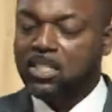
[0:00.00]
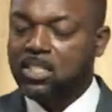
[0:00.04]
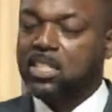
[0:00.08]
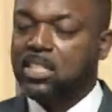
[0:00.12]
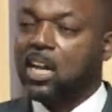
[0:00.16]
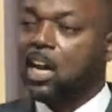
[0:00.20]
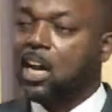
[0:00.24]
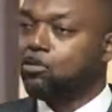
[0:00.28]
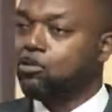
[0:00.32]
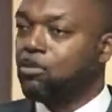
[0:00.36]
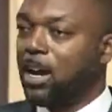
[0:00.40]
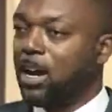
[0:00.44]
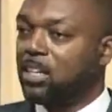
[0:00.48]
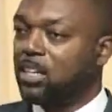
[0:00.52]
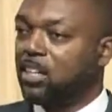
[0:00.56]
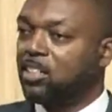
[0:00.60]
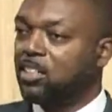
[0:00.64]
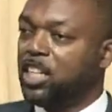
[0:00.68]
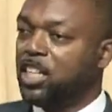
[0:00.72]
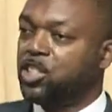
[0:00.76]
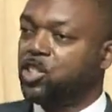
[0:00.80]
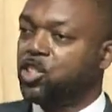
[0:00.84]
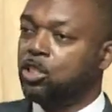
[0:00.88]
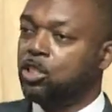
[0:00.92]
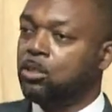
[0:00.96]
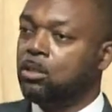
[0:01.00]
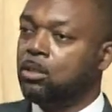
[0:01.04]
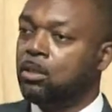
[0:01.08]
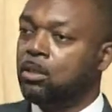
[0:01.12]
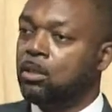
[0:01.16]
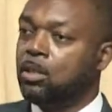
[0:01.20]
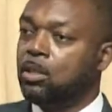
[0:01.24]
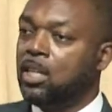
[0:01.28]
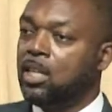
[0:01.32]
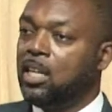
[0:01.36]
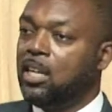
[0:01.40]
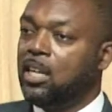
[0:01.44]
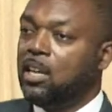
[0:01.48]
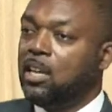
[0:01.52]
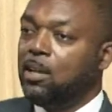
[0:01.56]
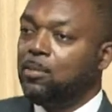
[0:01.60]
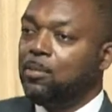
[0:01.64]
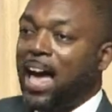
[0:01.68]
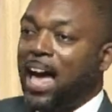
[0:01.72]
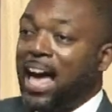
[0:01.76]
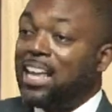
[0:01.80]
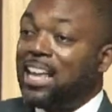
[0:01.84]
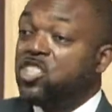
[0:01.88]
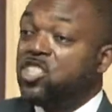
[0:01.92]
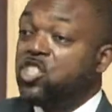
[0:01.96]
to a recognition
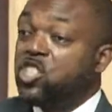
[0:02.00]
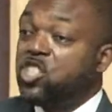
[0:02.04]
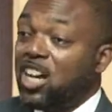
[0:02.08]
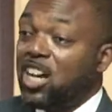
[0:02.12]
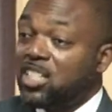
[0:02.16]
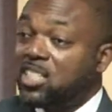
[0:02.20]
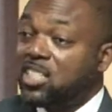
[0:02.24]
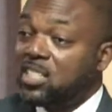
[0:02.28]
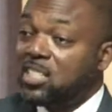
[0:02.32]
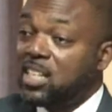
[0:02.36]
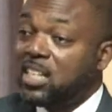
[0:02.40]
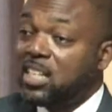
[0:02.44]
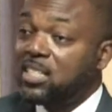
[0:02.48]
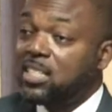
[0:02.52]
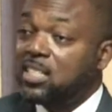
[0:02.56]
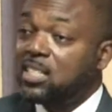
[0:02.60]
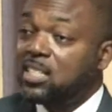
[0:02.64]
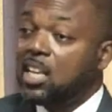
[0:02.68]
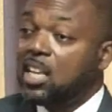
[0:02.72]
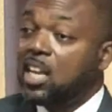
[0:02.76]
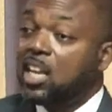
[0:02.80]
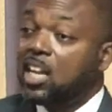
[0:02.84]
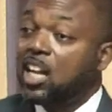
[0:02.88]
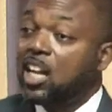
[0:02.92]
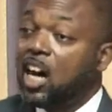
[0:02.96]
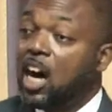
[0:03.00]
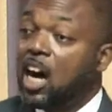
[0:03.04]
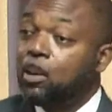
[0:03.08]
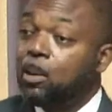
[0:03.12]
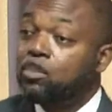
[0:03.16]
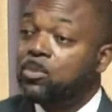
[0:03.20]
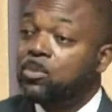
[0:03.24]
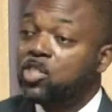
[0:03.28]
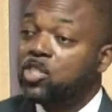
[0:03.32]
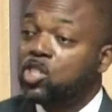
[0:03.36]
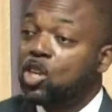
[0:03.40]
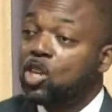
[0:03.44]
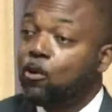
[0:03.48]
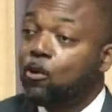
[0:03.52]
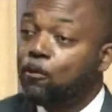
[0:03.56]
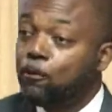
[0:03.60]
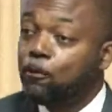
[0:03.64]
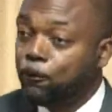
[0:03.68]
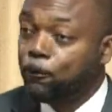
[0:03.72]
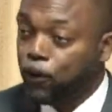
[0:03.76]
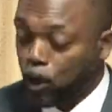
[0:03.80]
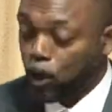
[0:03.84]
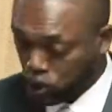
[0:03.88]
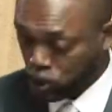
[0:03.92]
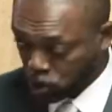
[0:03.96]
that justice comes
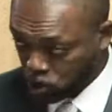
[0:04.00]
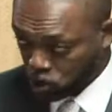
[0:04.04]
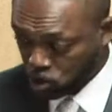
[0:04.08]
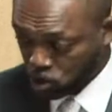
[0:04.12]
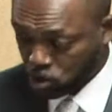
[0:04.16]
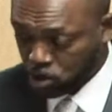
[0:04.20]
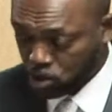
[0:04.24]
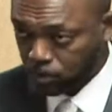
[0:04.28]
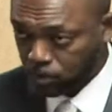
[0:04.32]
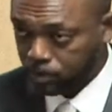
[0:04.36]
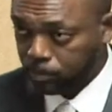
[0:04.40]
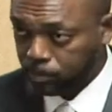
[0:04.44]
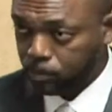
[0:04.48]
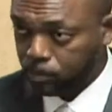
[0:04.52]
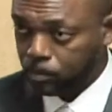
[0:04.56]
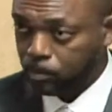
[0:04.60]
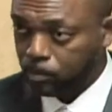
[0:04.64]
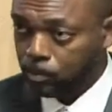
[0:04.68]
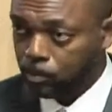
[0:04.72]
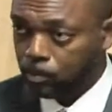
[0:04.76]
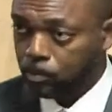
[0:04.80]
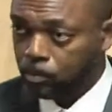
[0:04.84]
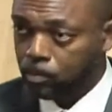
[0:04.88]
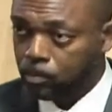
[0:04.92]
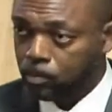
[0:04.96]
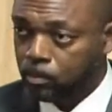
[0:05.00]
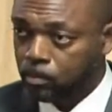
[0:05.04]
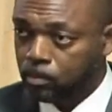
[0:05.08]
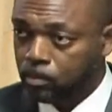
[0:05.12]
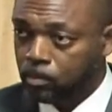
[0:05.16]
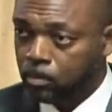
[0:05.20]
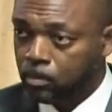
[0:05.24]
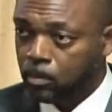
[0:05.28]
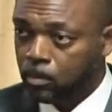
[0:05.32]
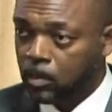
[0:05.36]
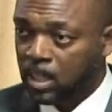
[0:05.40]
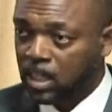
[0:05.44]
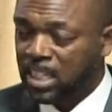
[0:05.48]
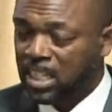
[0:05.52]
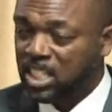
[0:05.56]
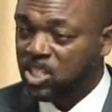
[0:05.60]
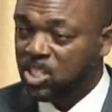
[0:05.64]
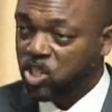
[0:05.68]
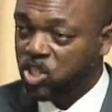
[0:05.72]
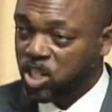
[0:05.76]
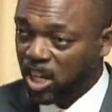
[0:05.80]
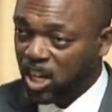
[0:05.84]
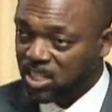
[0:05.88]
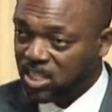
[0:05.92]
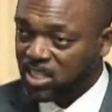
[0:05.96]
first.
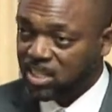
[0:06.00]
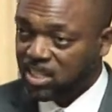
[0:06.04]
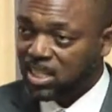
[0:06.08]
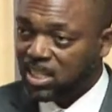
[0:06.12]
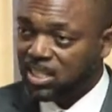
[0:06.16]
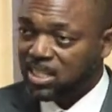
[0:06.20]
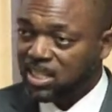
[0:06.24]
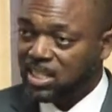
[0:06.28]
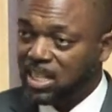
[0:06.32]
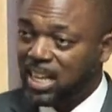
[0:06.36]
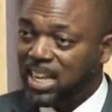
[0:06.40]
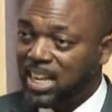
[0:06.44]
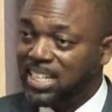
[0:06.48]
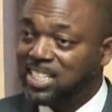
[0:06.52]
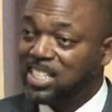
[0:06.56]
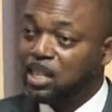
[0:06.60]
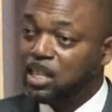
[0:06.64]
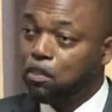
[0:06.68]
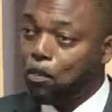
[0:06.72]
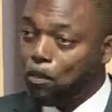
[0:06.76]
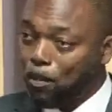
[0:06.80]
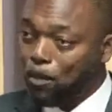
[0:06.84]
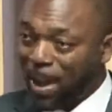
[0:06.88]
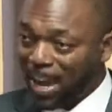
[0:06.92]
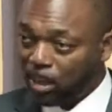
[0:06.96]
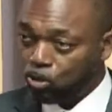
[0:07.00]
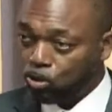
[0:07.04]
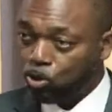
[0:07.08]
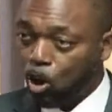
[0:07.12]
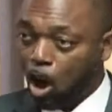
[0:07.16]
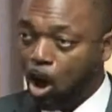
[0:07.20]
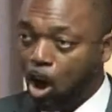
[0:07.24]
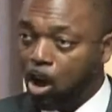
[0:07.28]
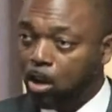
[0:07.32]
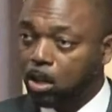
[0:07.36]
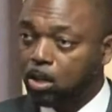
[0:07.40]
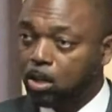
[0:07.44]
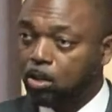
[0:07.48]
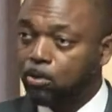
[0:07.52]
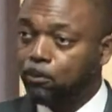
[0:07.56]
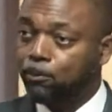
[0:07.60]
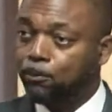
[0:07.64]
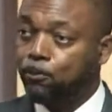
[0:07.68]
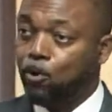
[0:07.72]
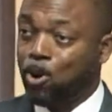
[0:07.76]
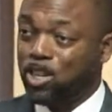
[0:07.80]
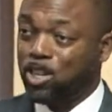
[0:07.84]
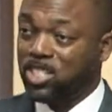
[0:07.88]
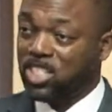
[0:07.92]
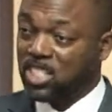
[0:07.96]
Justice is the bedrock
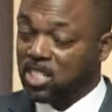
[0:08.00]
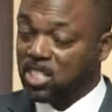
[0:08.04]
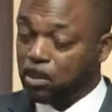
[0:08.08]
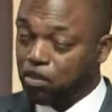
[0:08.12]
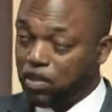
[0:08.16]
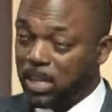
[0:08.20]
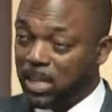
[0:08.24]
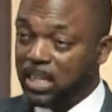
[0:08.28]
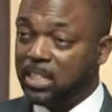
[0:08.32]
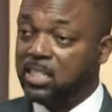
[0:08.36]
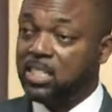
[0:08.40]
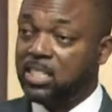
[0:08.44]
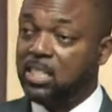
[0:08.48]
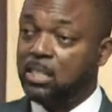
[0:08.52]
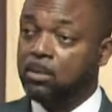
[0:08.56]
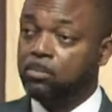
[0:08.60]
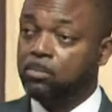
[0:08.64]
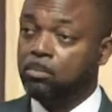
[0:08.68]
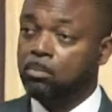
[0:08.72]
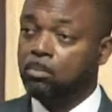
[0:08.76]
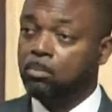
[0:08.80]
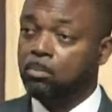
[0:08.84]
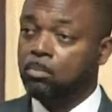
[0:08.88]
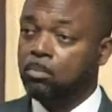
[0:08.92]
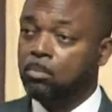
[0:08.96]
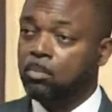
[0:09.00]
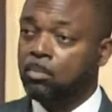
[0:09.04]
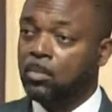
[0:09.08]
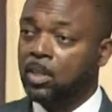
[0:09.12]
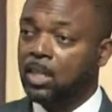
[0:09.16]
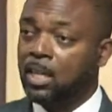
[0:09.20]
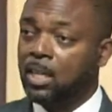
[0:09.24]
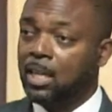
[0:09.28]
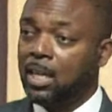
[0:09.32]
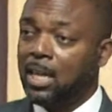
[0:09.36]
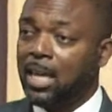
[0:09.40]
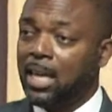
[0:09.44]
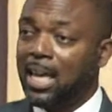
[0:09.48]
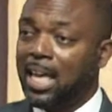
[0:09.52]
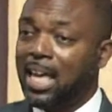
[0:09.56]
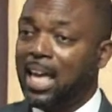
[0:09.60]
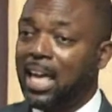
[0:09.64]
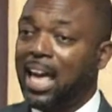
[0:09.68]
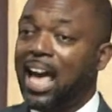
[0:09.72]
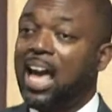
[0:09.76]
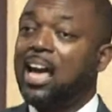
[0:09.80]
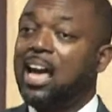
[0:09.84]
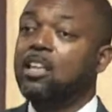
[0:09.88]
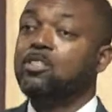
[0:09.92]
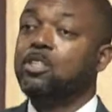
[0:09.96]
for stability,
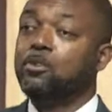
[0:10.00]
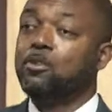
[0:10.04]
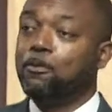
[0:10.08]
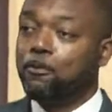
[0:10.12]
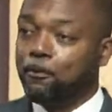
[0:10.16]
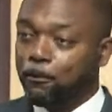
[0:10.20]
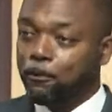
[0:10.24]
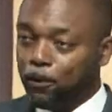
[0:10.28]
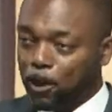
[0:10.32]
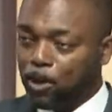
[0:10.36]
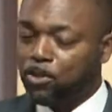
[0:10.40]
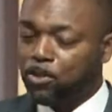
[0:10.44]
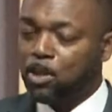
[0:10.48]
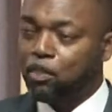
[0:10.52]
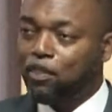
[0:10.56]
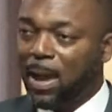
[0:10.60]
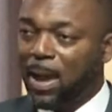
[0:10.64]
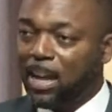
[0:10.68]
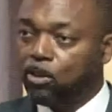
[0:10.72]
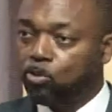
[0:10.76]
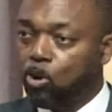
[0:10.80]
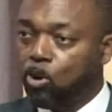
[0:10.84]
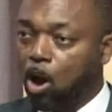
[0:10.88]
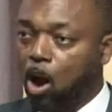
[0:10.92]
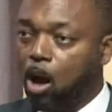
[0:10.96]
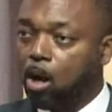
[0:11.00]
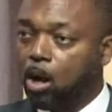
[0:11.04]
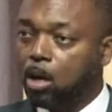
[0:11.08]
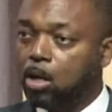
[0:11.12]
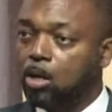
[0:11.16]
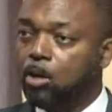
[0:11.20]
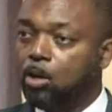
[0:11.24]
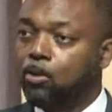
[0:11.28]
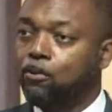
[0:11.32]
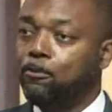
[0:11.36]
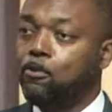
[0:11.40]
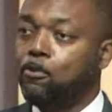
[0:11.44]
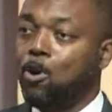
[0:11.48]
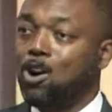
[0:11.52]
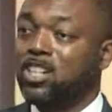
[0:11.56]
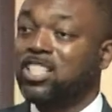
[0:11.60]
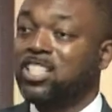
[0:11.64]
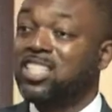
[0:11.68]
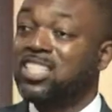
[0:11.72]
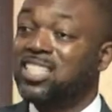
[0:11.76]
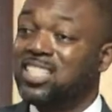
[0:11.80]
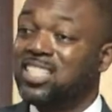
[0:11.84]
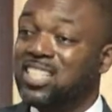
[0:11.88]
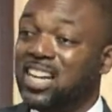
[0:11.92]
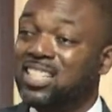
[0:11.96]
the further bedrock for
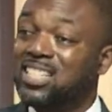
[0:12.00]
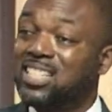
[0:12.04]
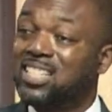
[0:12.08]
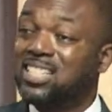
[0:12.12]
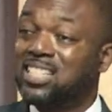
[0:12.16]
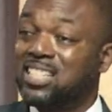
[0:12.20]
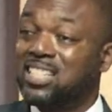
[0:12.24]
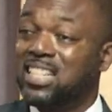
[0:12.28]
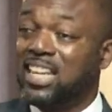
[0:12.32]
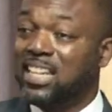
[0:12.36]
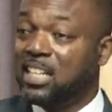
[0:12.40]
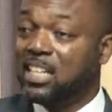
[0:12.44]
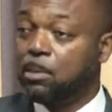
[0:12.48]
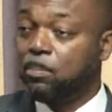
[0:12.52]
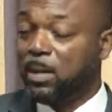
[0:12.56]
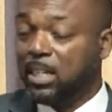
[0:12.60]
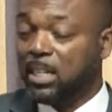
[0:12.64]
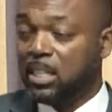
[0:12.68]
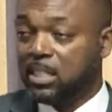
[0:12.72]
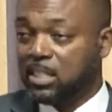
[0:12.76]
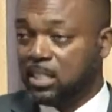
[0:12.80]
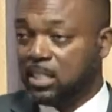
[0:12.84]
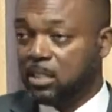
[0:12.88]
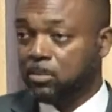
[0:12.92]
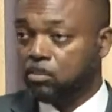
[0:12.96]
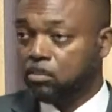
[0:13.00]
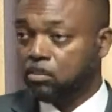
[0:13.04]
sustainability.